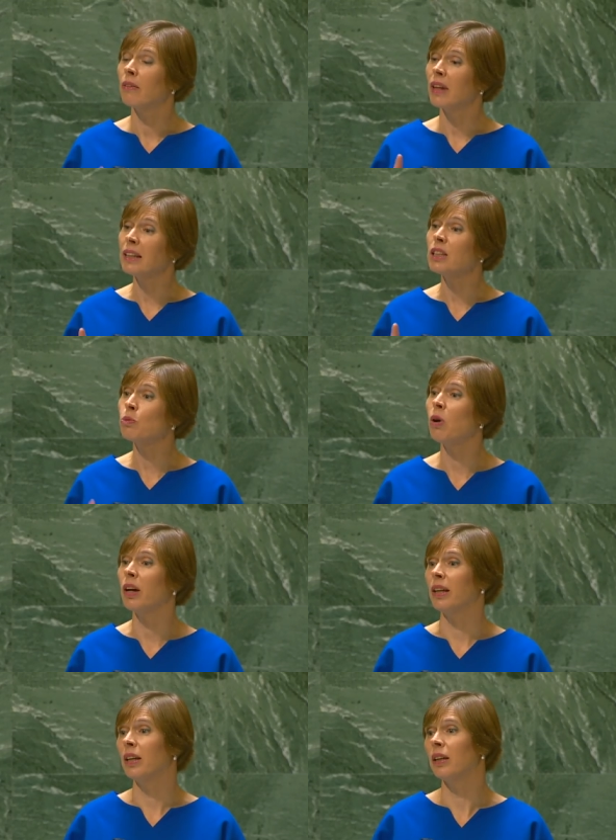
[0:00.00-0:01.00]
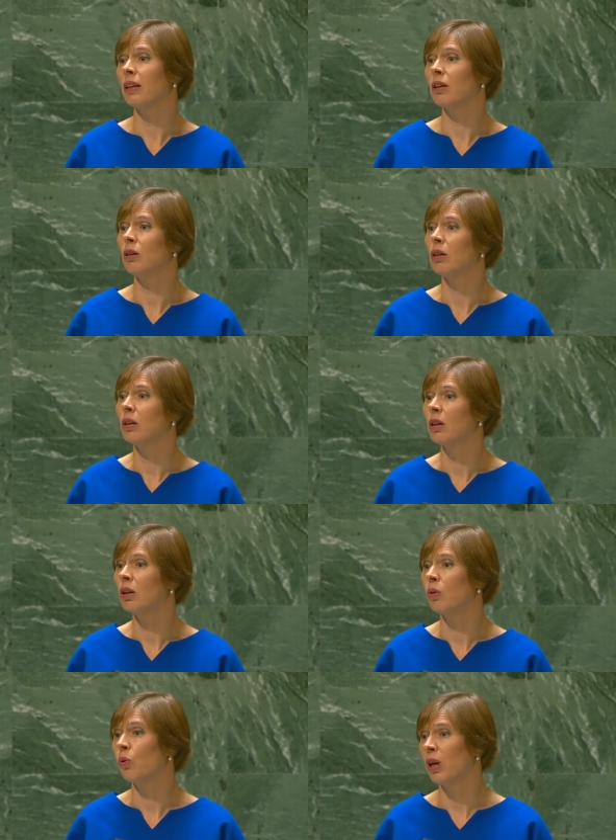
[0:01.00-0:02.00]
That is why
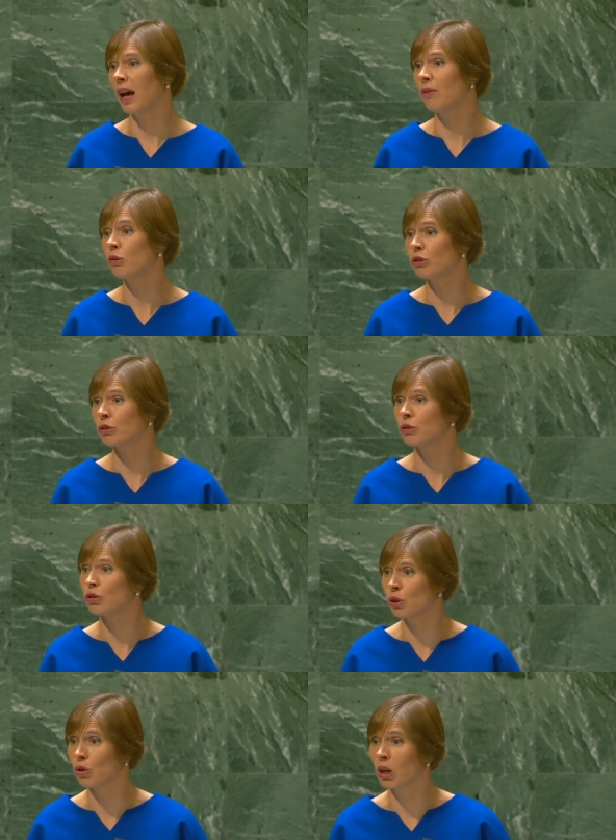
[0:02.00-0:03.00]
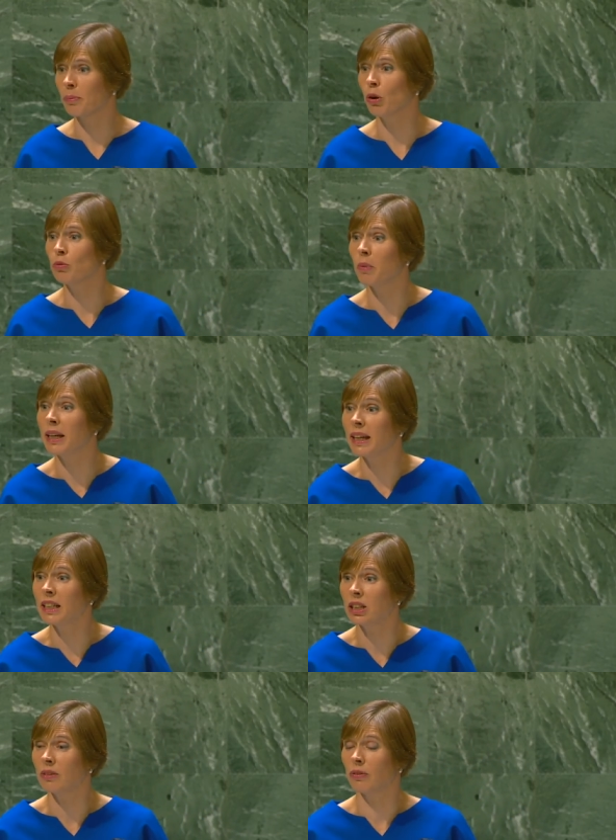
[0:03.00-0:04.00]
we have also to talk about
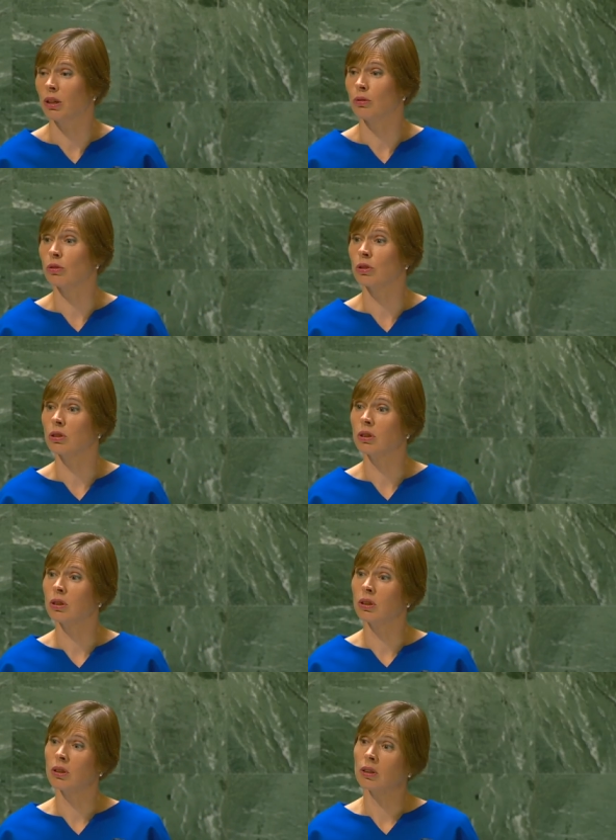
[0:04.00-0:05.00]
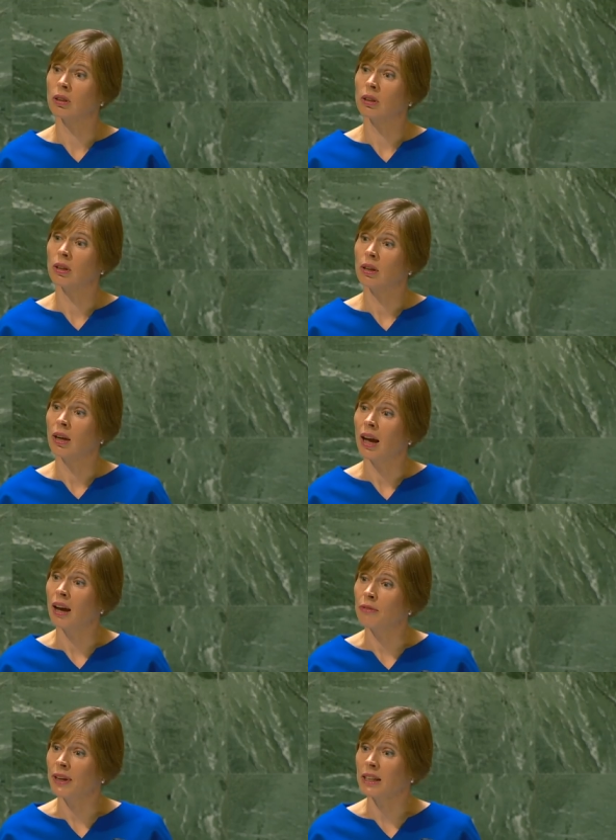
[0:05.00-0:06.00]
migration flows
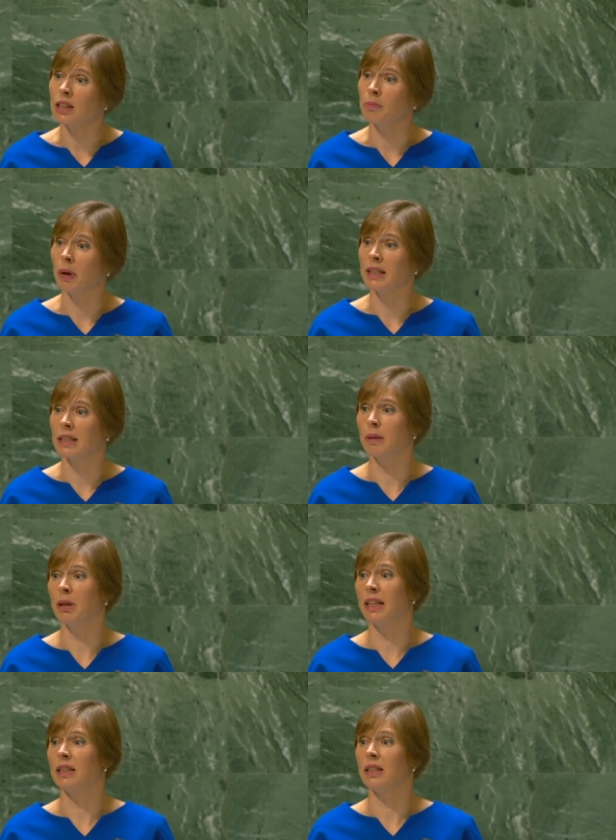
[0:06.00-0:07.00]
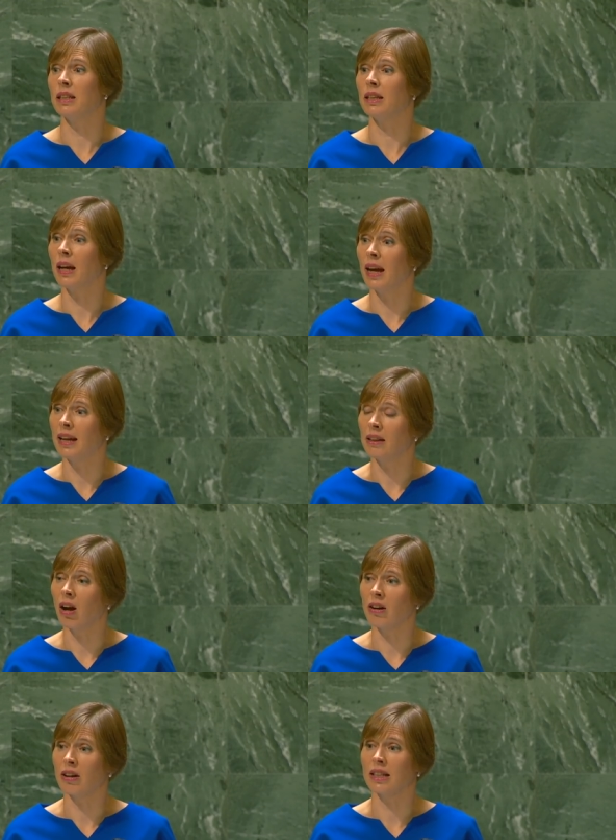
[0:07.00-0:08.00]
affected by instability and
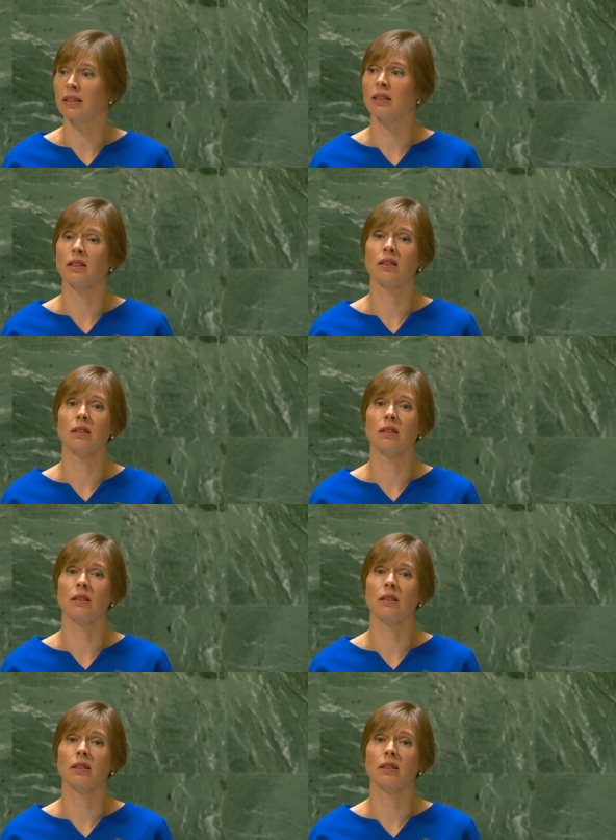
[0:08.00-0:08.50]
unrest